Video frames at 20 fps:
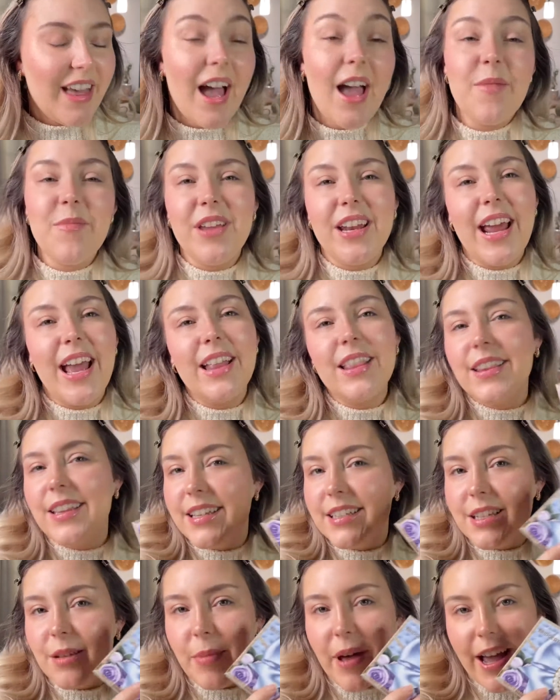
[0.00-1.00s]
I mean, at
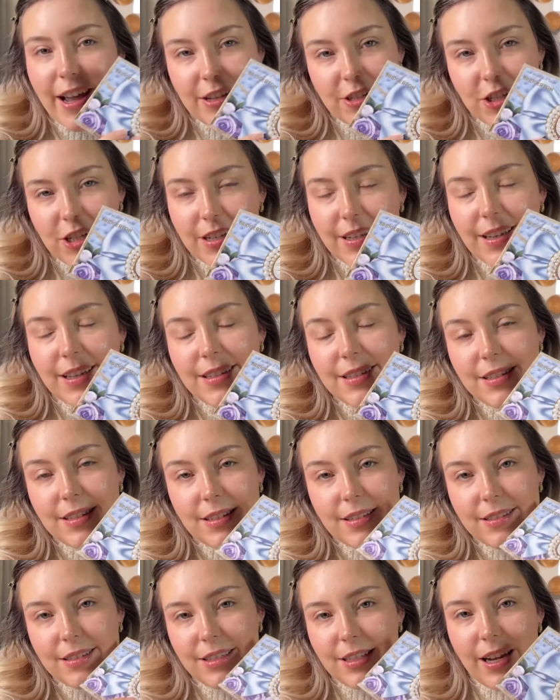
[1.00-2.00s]
least the packaging is
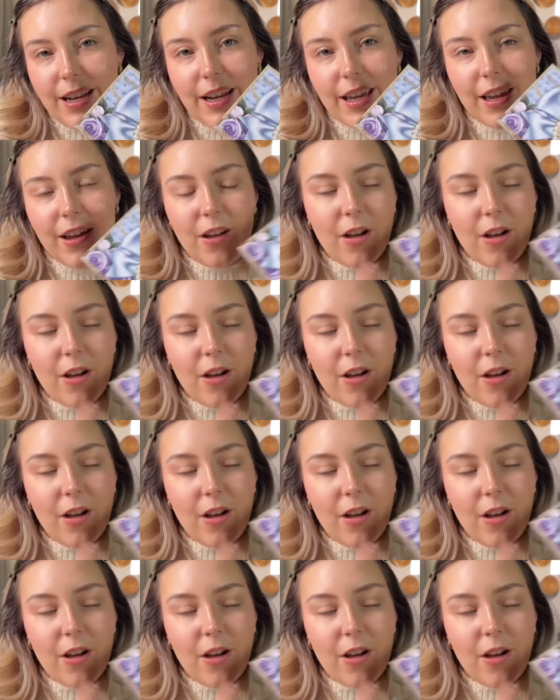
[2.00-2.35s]
stunning.